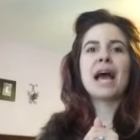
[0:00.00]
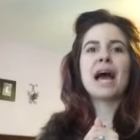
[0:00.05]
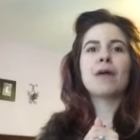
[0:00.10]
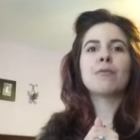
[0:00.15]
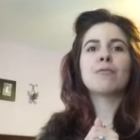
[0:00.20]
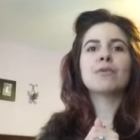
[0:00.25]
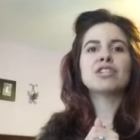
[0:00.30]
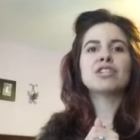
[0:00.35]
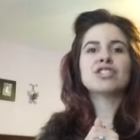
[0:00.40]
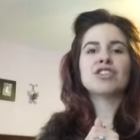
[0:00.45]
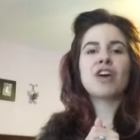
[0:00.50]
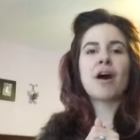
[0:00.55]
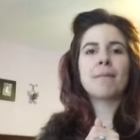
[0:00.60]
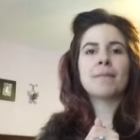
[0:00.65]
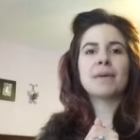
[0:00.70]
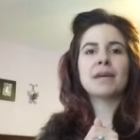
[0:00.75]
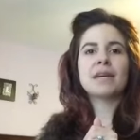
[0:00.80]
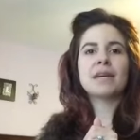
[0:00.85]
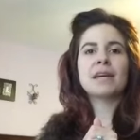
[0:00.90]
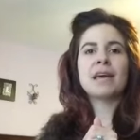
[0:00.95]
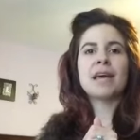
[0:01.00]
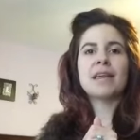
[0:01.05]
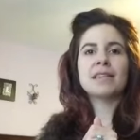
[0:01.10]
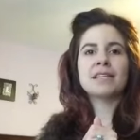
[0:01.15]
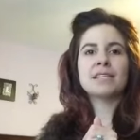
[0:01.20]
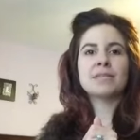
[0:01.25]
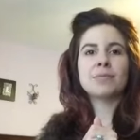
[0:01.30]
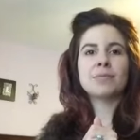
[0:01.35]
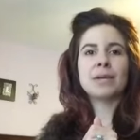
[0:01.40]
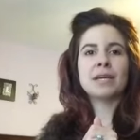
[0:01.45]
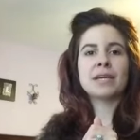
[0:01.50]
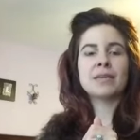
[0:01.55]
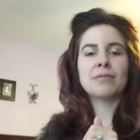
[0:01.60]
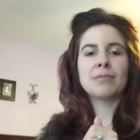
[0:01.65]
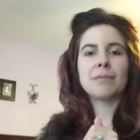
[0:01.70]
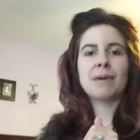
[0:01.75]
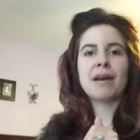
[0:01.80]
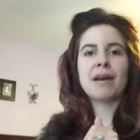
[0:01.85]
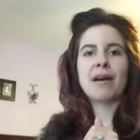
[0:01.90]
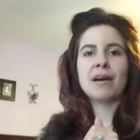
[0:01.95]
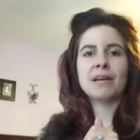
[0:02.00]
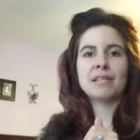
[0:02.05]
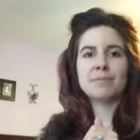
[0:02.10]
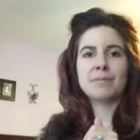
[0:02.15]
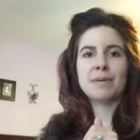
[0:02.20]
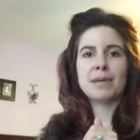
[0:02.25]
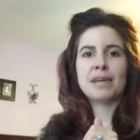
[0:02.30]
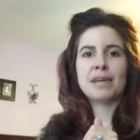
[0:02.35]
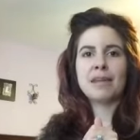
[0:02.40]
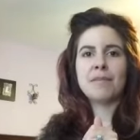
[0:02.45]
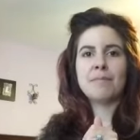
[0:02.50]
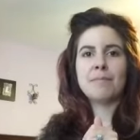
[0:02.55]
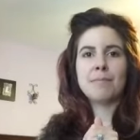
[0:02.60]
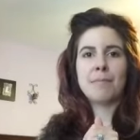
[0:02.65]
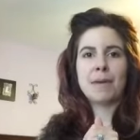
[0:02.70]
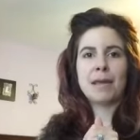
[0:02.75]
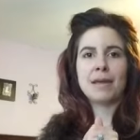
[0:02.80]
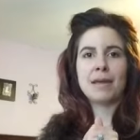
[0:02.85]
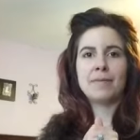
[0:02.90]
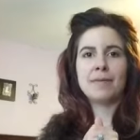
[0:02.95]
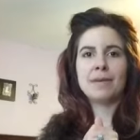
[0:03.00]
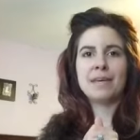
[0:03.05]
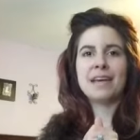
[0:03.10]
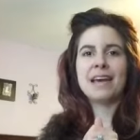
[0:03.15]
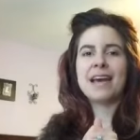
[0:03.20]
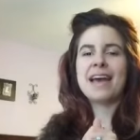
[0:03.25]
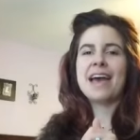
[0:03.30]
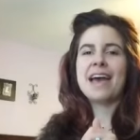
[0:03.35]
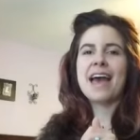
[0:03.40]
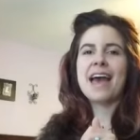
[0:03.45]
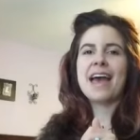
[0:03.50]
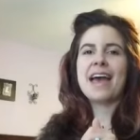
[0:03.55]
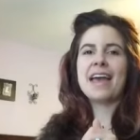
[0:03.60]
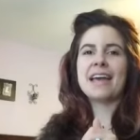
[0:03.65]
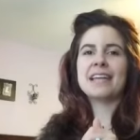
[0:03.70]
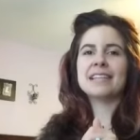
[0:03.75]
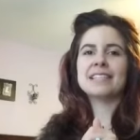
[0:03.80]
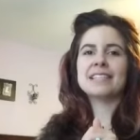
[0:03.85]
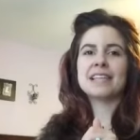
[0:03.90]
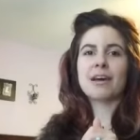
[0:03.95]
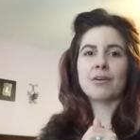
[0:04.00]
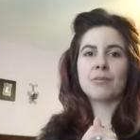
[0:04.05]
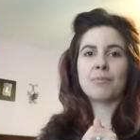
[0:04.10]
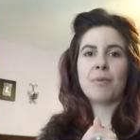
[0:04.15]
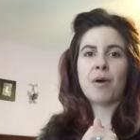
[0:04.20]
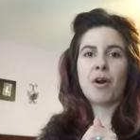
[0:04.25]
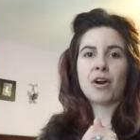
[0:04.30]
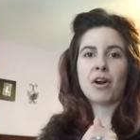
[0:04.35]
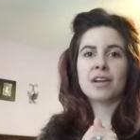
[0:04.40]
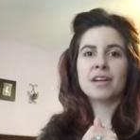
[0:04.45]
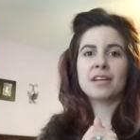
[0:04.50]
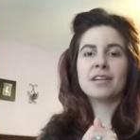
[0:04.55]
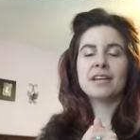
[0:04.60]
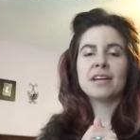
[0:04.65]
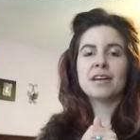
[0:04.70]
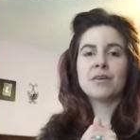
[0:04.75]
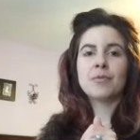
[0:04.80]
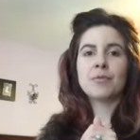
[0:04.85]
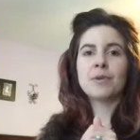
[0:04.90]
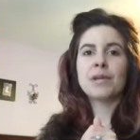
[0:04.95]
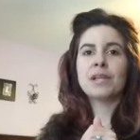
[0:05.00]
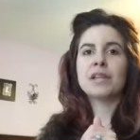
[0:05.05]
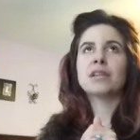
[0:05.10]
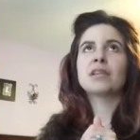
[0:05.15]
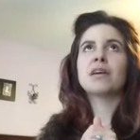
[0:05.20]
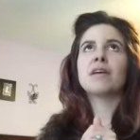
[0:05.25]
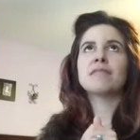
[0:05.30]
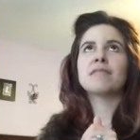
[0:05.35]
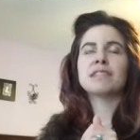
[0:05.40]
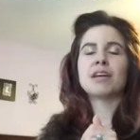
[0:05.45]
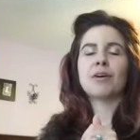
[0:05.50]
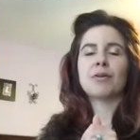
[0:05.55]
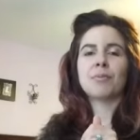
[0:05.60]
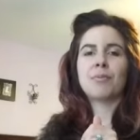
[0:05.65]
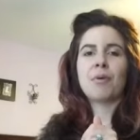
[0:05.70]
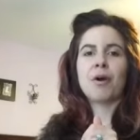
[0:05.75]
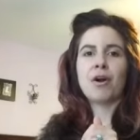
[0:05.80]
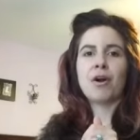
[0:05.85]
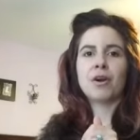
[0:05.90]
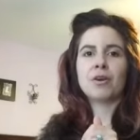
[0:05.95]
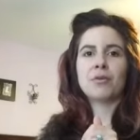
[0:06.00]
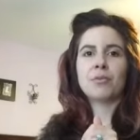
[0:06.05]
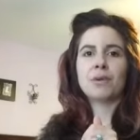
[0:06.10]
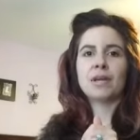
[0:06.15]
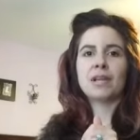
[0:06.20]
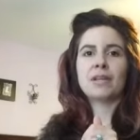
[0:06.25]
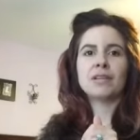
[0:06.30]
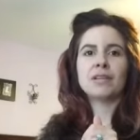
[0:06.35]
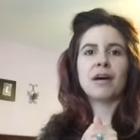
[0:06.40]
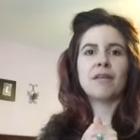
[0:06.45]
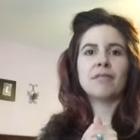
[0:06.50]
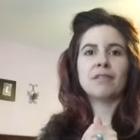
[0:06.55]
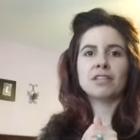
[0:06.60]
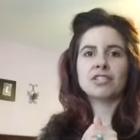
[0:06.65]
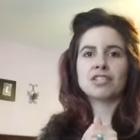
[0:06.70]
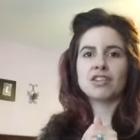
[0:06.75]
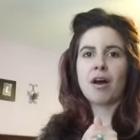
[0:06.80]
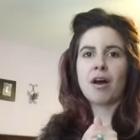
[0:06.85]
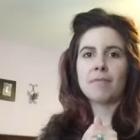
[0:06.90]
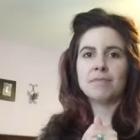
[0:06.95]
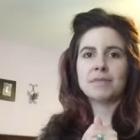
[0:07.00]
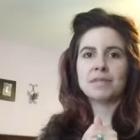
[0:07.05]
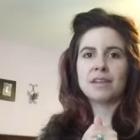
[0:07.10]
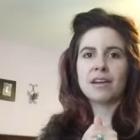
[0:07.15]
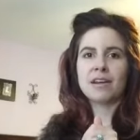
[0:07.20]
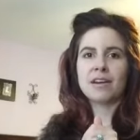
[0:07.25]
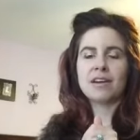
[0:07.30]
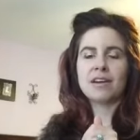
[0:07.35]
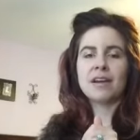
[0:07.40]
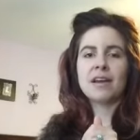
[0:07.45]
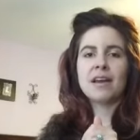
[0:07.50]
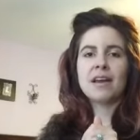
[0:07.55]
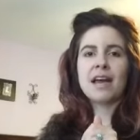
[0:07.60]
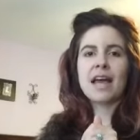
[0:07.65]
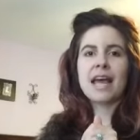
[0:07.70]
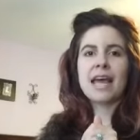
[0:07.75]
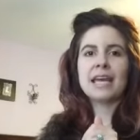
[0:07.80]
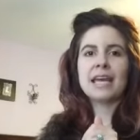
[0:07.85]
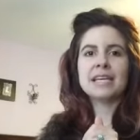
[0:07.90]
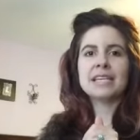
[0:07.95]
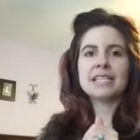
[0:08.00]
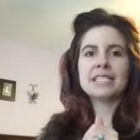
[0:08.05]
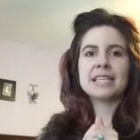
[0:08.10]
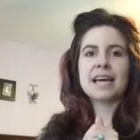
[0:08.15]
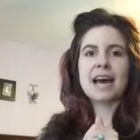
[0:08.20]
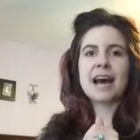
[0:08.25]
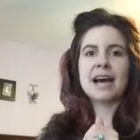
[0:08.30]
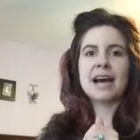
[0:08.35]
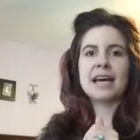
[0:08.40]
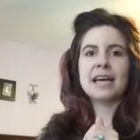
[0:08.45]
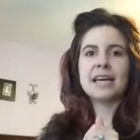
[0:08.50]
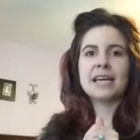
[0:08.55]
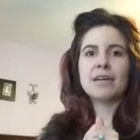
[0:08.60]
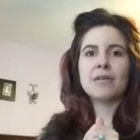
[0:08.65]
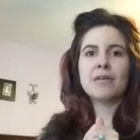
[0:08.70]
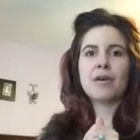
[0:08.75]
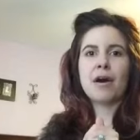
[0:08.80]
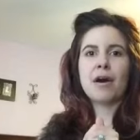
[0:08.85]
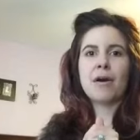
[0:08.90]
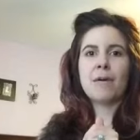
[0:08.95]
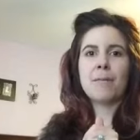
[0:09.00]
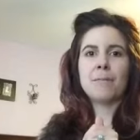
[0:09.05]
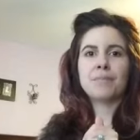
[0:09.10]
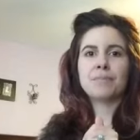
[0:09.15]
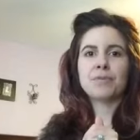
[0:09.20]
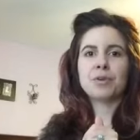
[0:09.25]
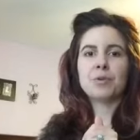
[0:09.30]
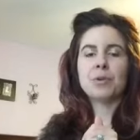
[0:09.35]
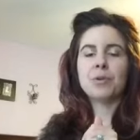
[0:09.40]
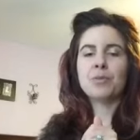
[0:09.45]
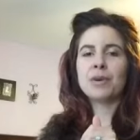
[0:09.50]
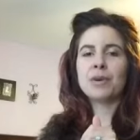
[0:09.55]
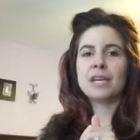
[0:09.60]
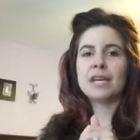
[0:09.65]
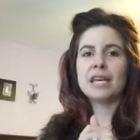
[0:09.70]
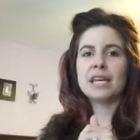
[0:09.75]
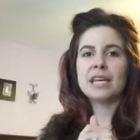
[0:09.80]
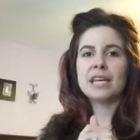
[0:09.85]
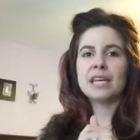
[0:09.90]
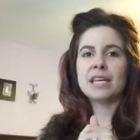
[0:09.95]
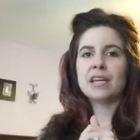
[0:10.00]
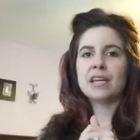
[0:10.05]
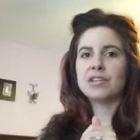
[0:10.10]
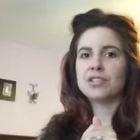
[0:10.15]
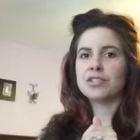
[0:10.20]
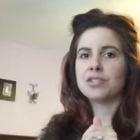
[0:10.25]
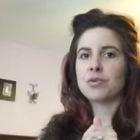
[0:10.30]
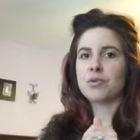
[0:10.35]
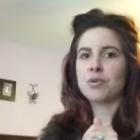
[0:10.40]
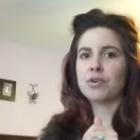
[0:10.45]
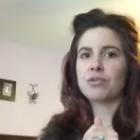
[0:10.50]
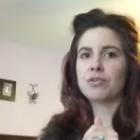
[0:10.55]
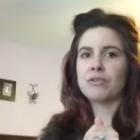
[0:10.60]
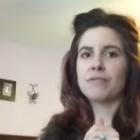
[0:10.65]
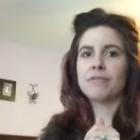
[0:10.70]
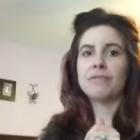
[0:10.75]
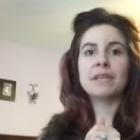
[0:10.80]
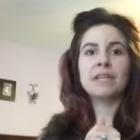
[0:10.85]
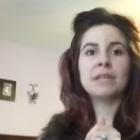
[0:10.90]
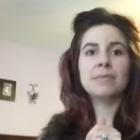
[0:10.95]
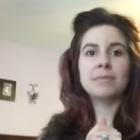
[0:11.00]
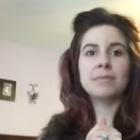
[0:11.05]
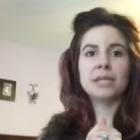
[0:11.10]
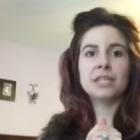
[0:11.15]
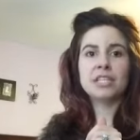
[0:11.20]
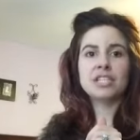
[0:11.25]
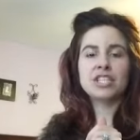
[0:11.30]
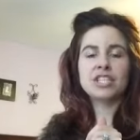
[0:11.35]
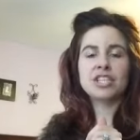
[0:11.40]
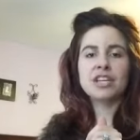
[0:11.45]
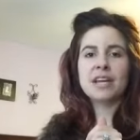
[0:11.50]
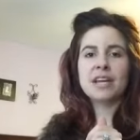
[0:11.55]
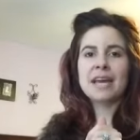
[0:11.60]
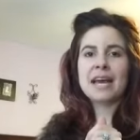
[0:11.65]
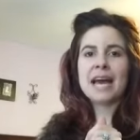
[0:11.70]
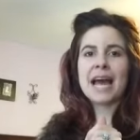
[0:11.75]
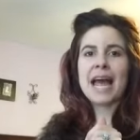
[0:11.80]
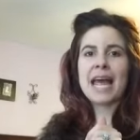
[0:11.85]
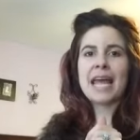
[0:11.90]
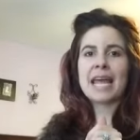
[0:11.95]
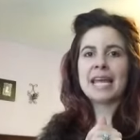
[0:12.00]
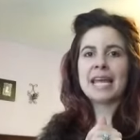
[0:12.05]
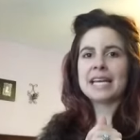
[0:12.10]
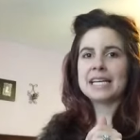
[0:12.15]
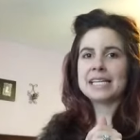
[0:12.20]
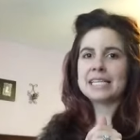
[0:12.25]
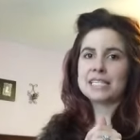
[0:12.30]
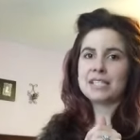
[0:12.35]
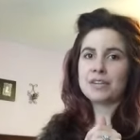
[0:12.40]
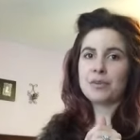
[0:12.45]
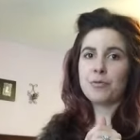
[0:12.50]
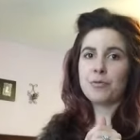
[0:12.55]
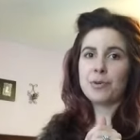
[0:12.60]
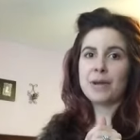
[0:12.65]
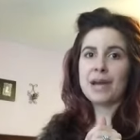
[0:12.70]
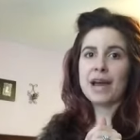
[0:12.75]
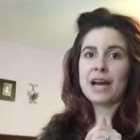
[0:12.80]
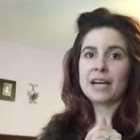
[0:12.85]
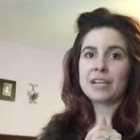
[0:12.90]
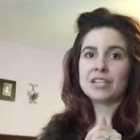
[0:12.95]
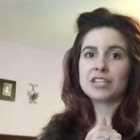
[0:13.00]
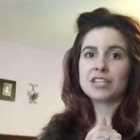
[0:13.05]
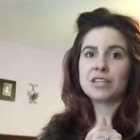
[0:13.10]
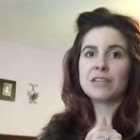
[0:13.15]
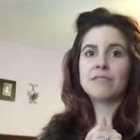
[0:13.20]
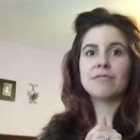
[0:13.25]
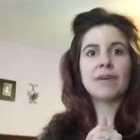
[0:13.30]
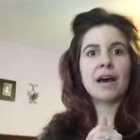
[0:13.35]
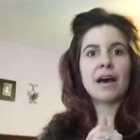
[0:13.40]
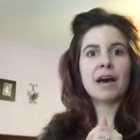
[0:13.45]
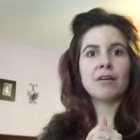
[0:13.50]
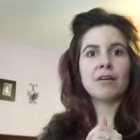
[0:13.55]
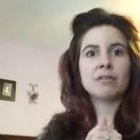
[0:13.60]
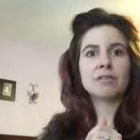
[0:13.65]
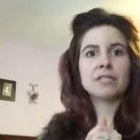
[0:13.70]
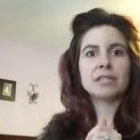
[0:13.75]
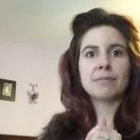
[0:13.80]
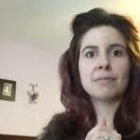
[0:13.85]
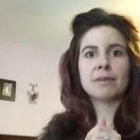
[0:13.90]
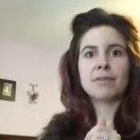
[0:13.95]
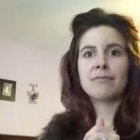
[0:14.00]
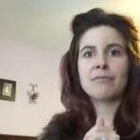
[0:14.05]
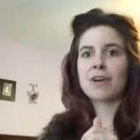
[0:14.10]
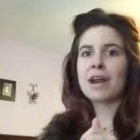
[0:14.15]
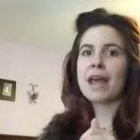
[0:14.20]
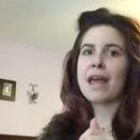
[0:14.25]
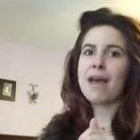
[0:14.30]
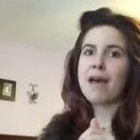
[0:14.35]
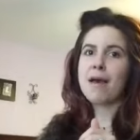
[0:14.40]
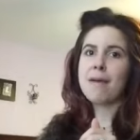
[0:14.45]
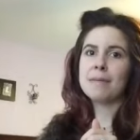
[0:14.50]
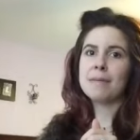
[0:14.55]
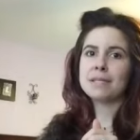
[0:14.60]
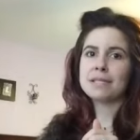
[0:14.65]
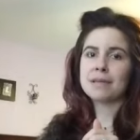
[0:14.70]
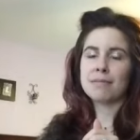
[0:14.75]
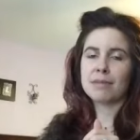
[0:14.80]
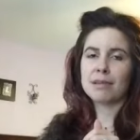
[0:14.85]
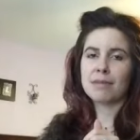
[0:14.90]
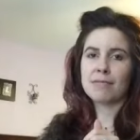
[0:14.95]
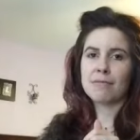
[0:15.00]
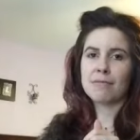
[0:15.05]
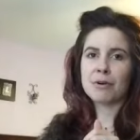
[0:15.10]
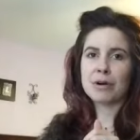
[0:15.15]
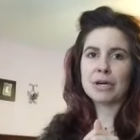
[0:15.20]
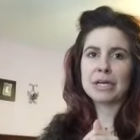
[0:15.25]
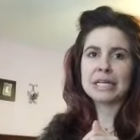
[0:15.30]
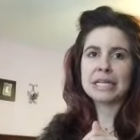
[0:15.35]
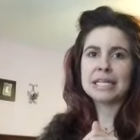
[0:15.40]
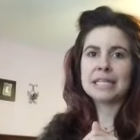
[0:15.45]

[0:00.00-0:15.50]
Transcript: went shopping this weekend with my husband and baby in South Park. We love South Park. We love the shops there. And we went in a store, Graffiti Beach, and we actually found something for him and something for